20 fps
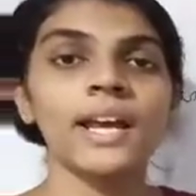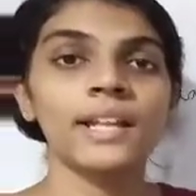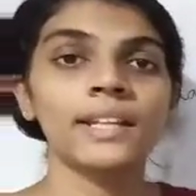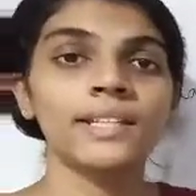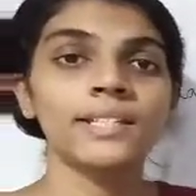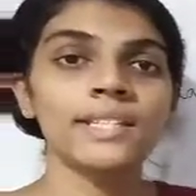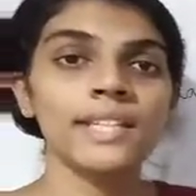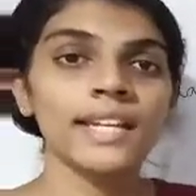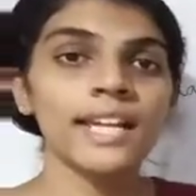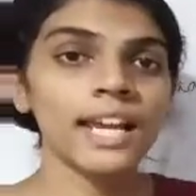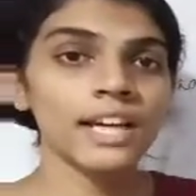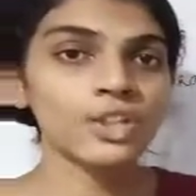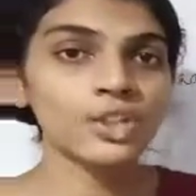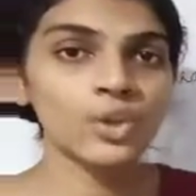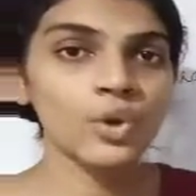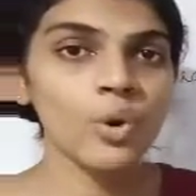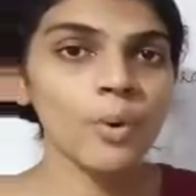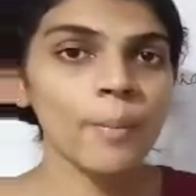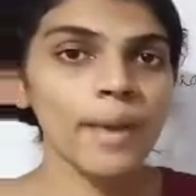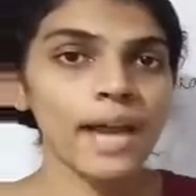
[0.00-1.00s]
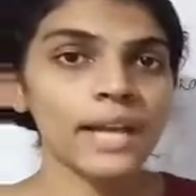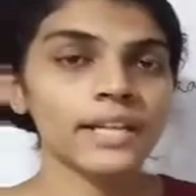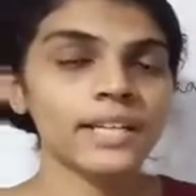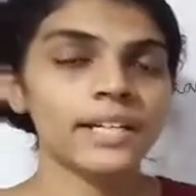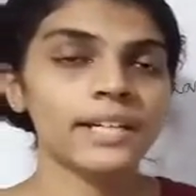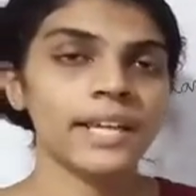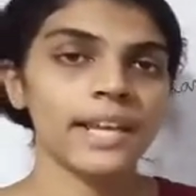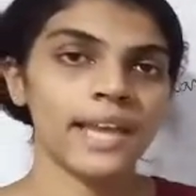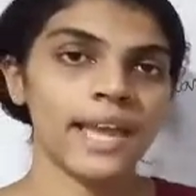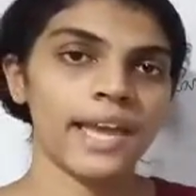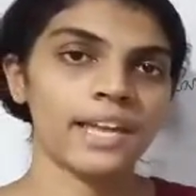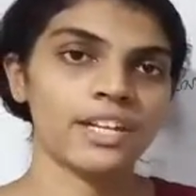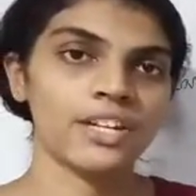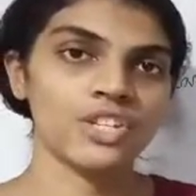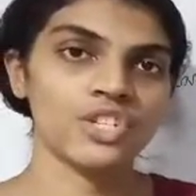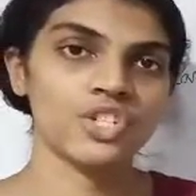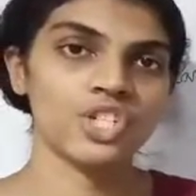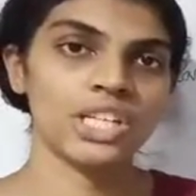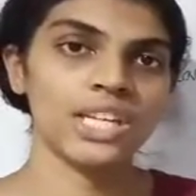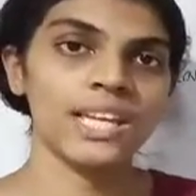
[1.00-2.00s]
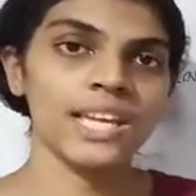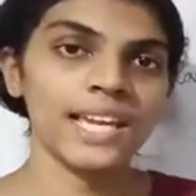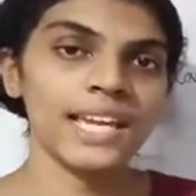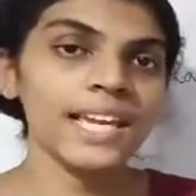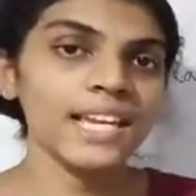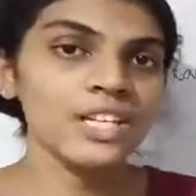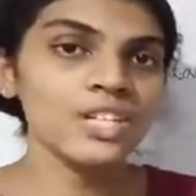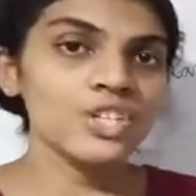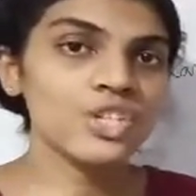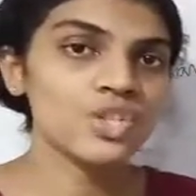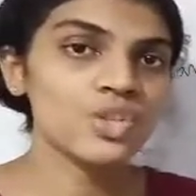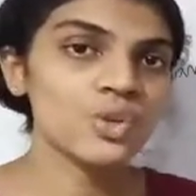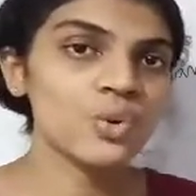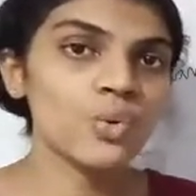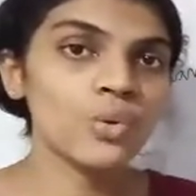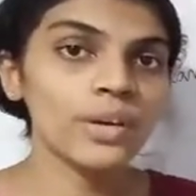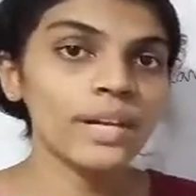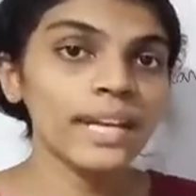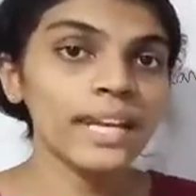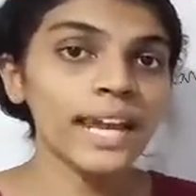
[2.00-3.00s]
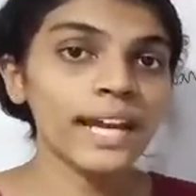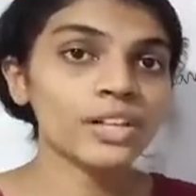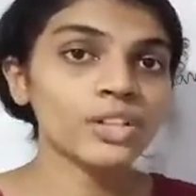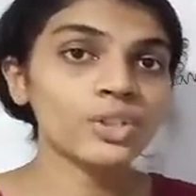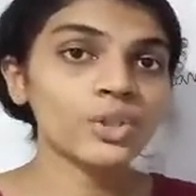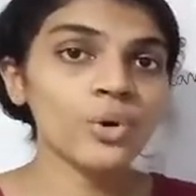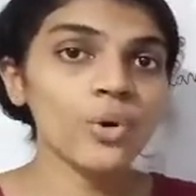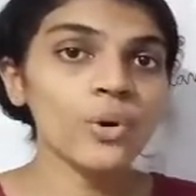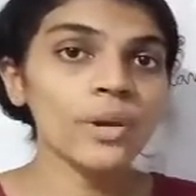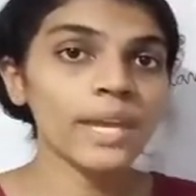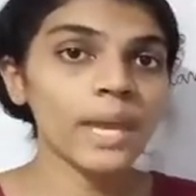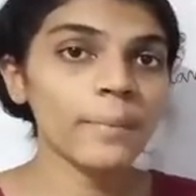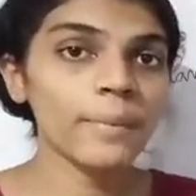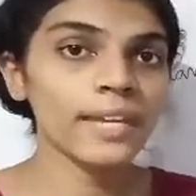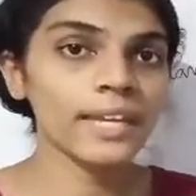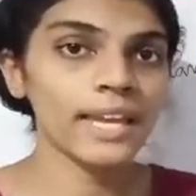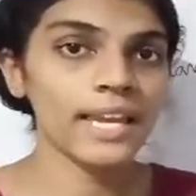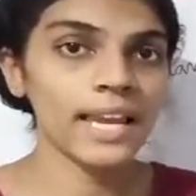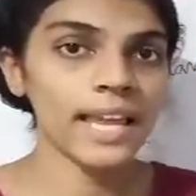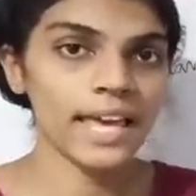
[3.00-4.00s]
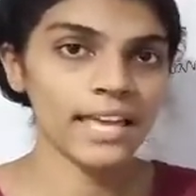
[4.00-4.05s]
this electromagnetic energy into electrochemical